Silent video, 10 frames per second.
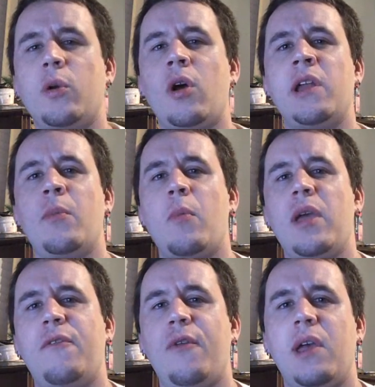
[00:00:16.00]
What's going on,
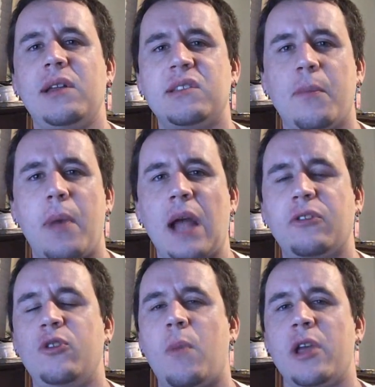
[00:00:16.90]
MMA fans? I'm
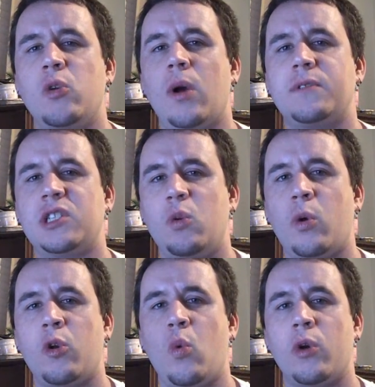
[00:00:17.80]
back to do my UFC
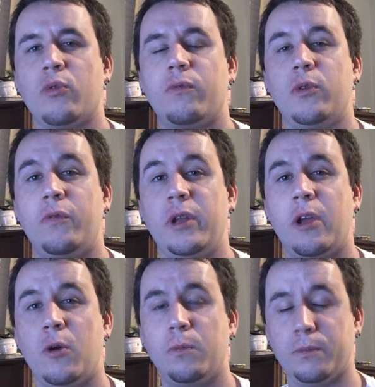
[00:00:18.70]
101 review
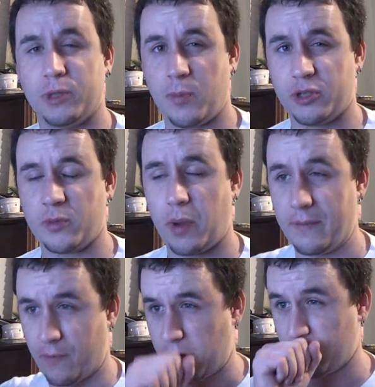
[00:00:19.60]
video, sponsored
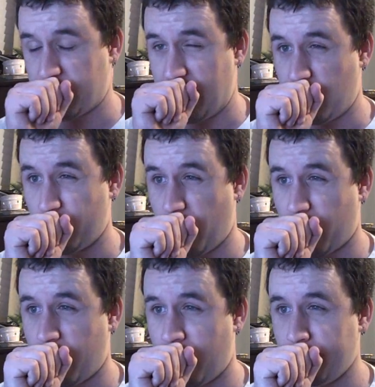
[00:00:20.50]
by
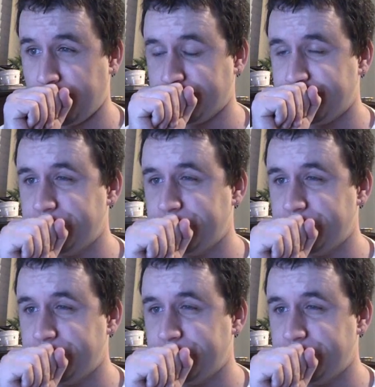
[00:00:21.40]
FightersKO.com.